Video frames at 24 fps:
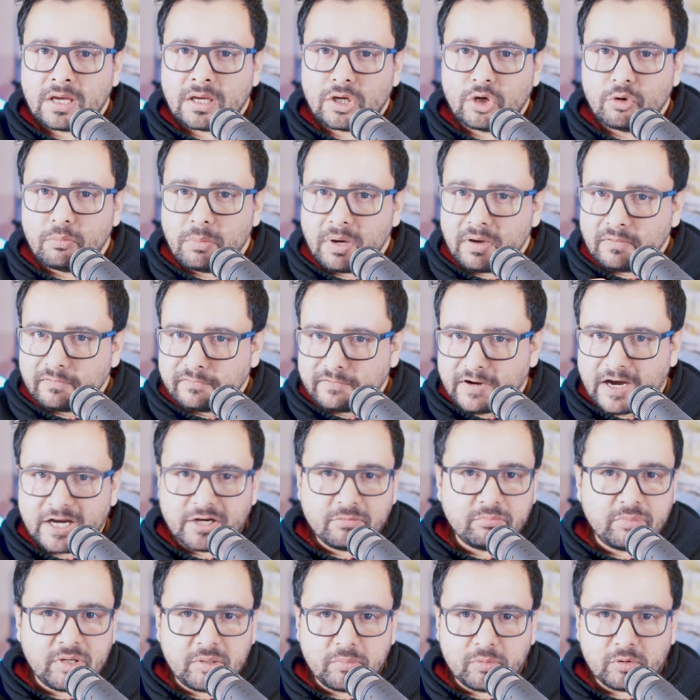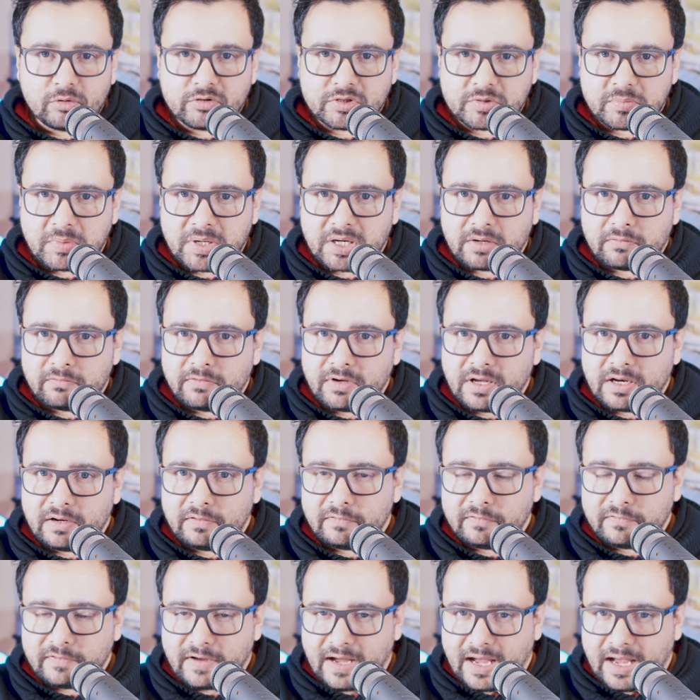you may find people who speak really
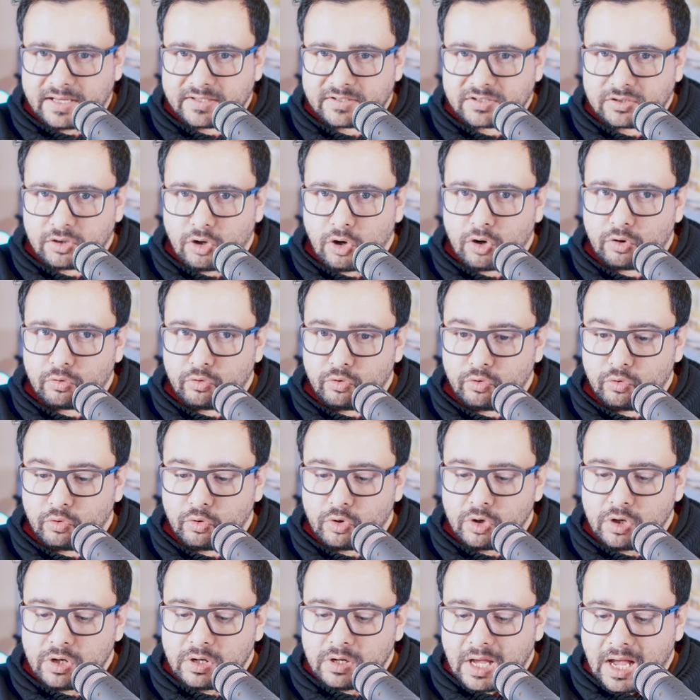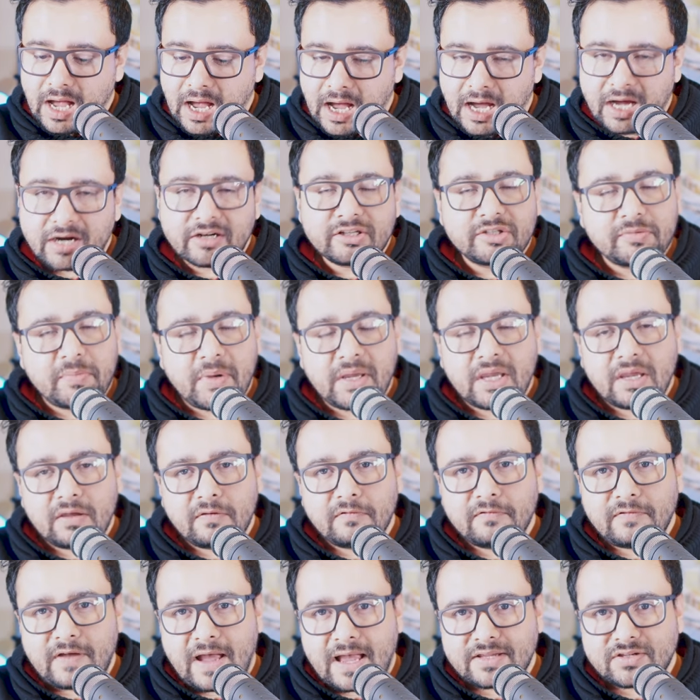fast or who are speaking
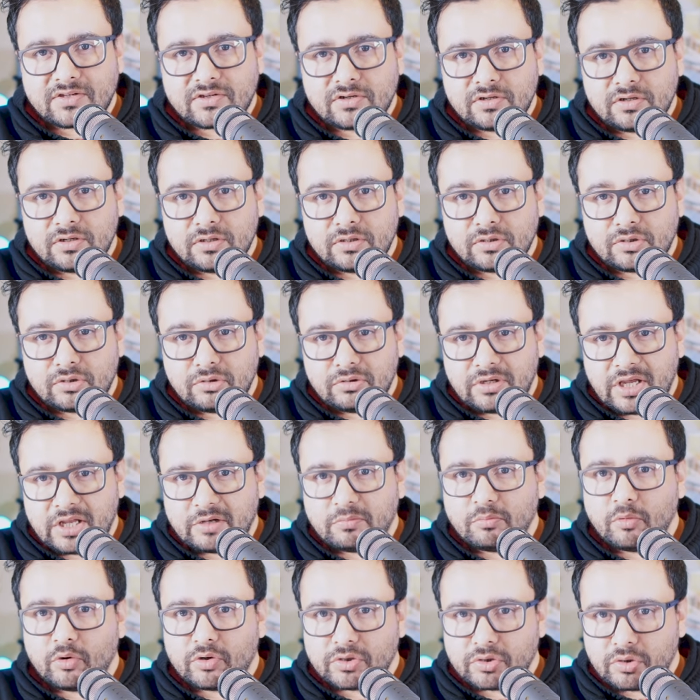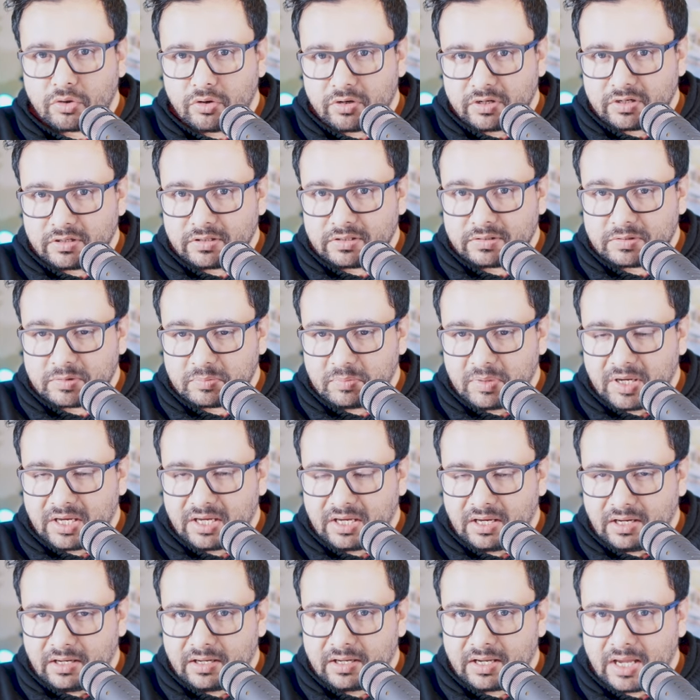faster to get more score in
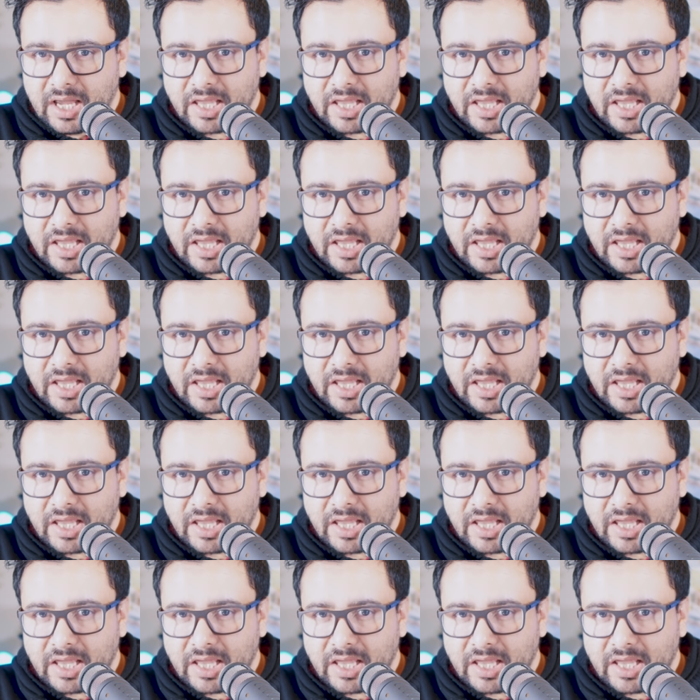speaking.